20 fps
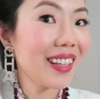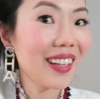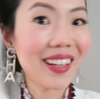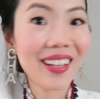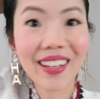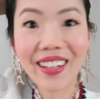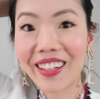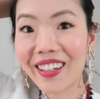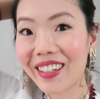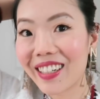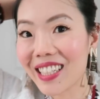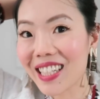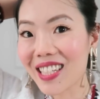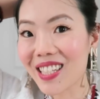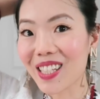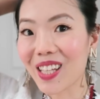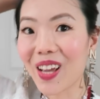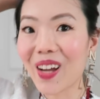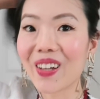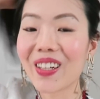Oh,
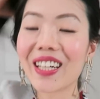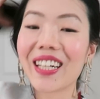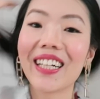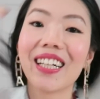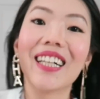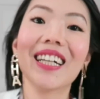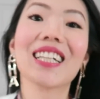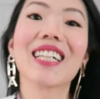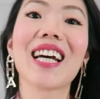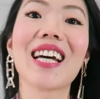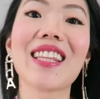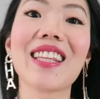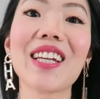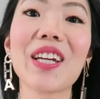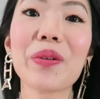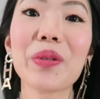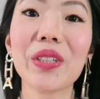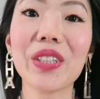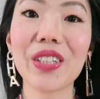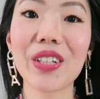it's so good. I
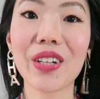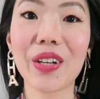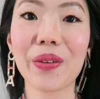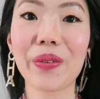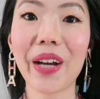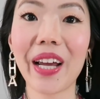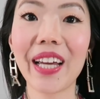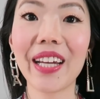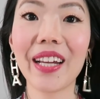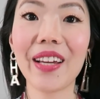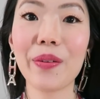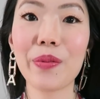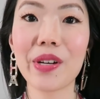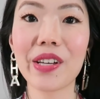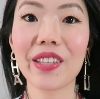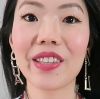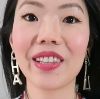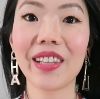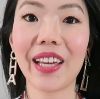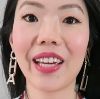think it will look great
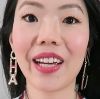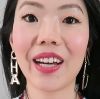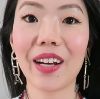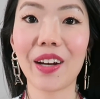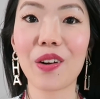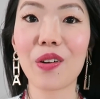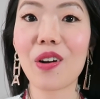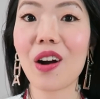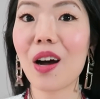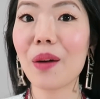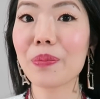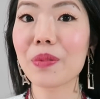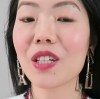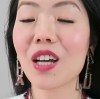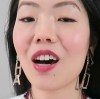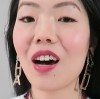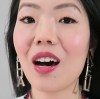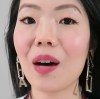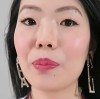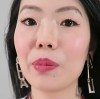with like a crop
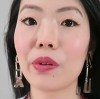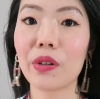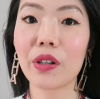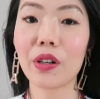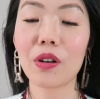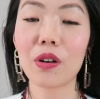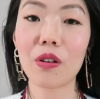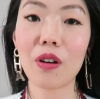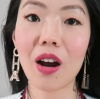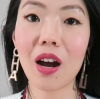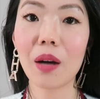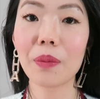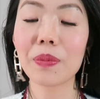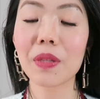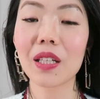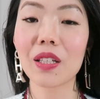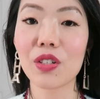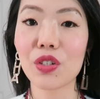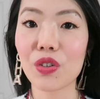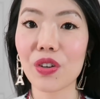top or a
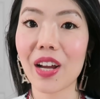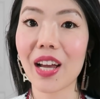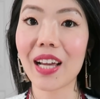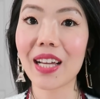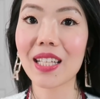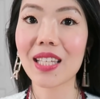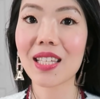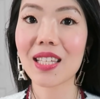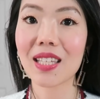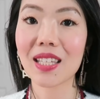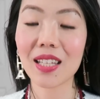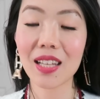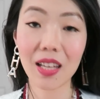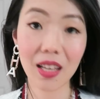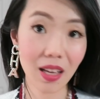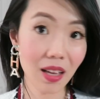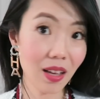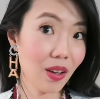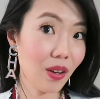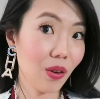cropped dress
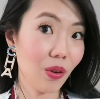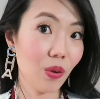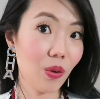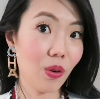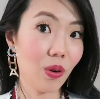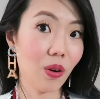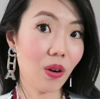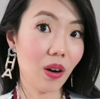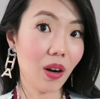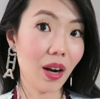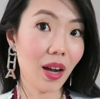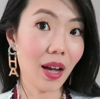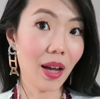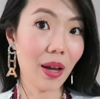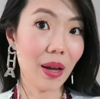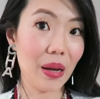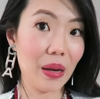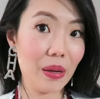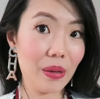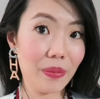or
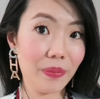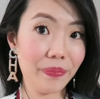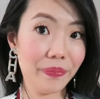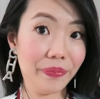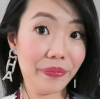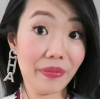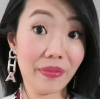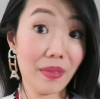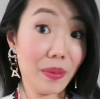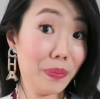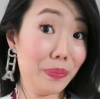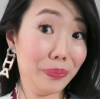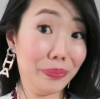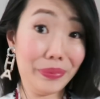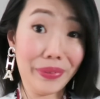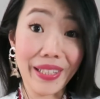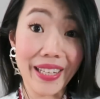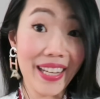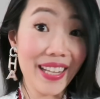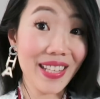um,
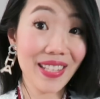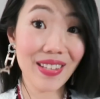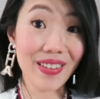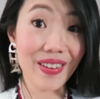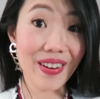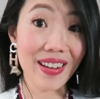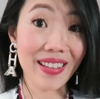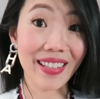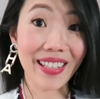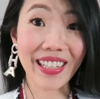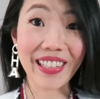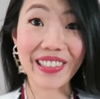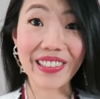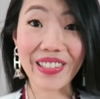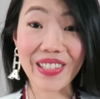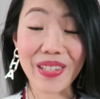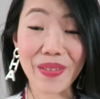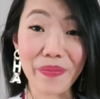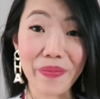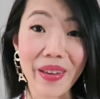blazer. I think it
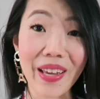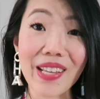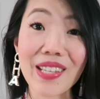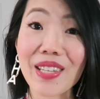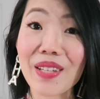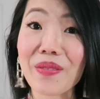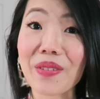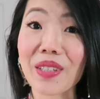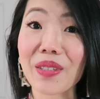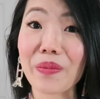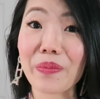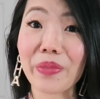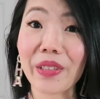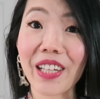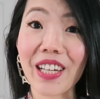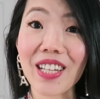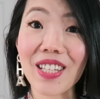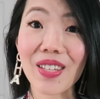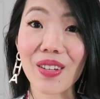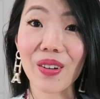looks amazing with the
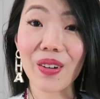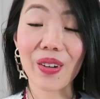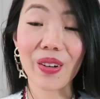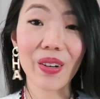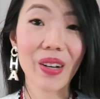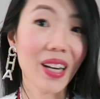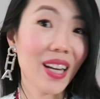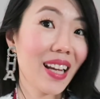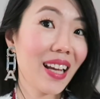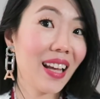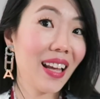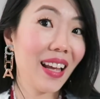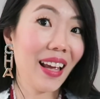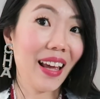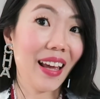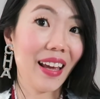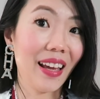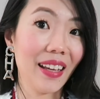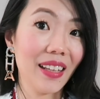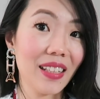blazer,
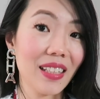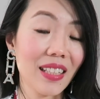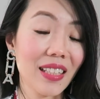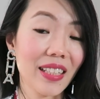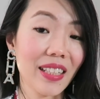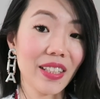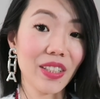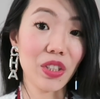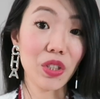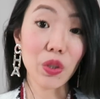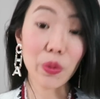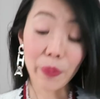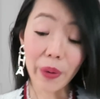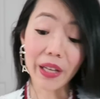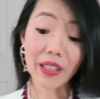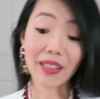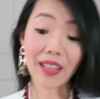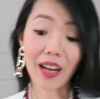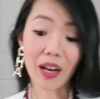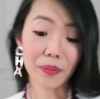and you
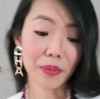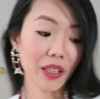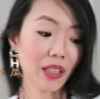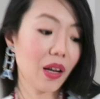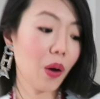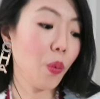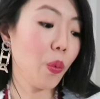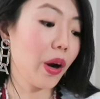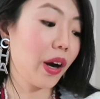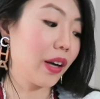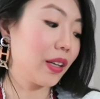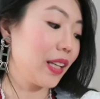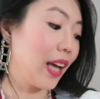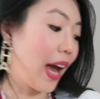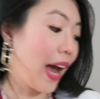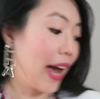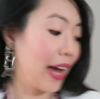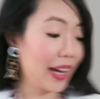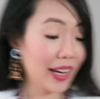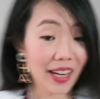bet that I'm gonna wear
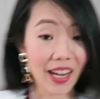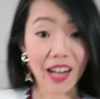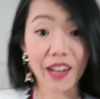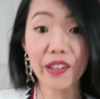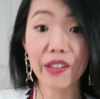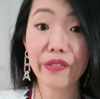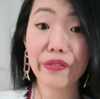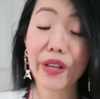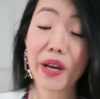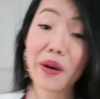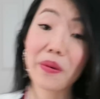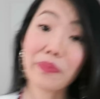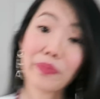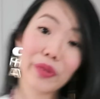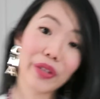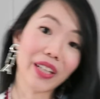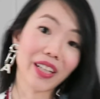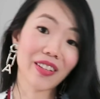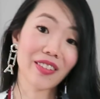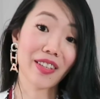the heck out of them
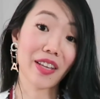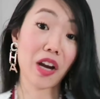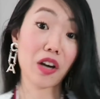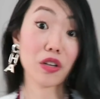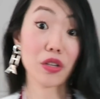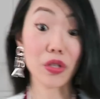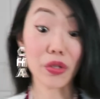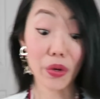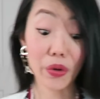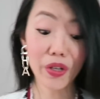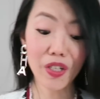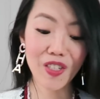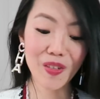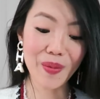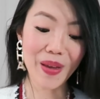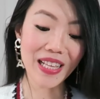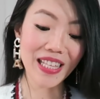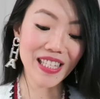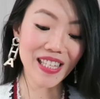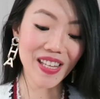because they are so
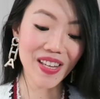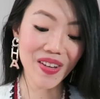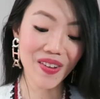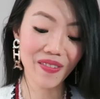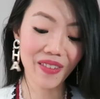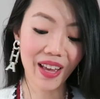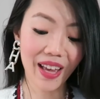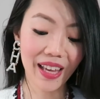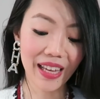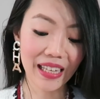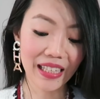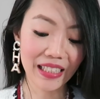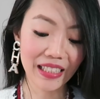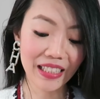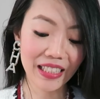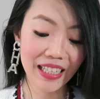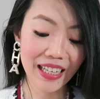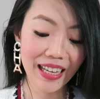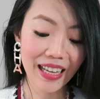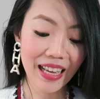expensive,
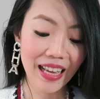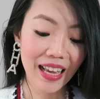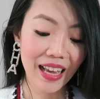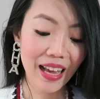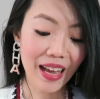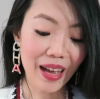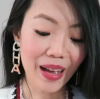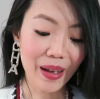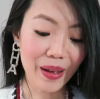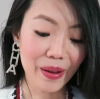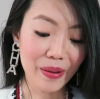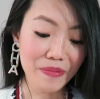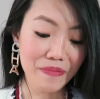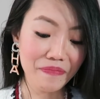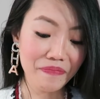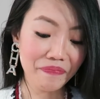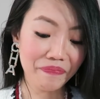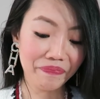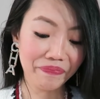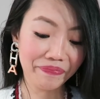and
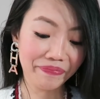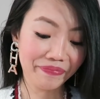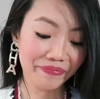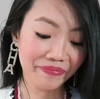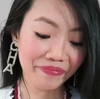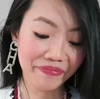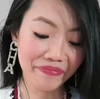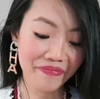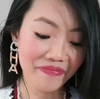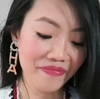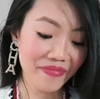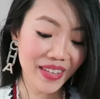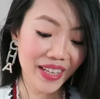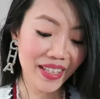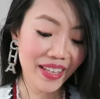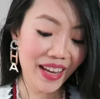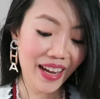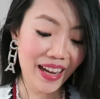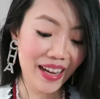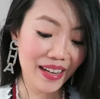um,
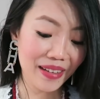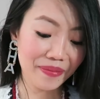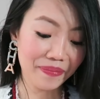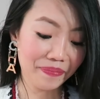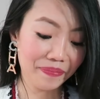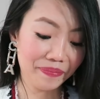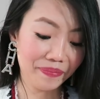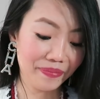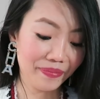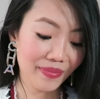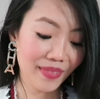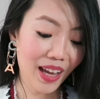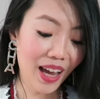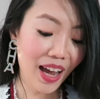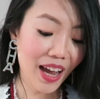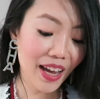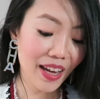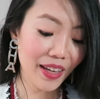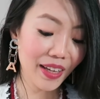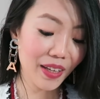yeah,
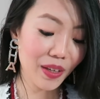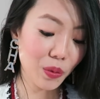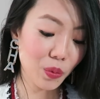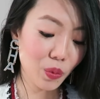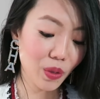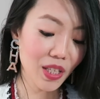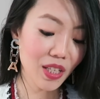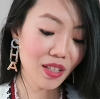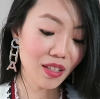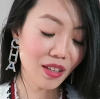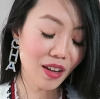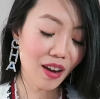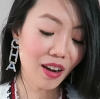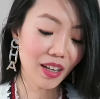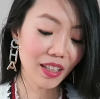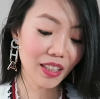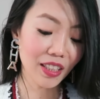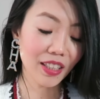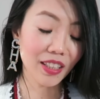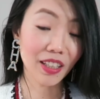I was
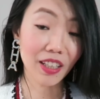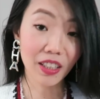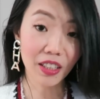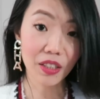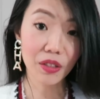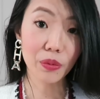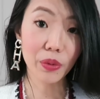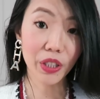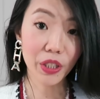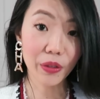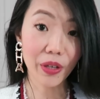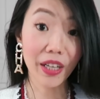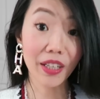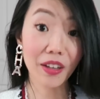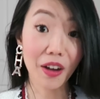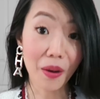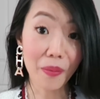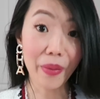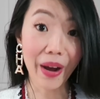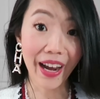not gonna
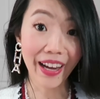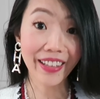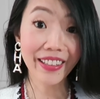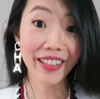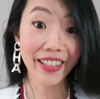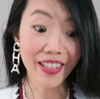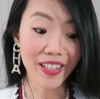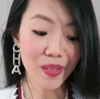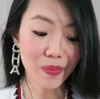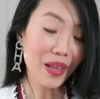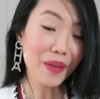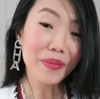regret not buying these.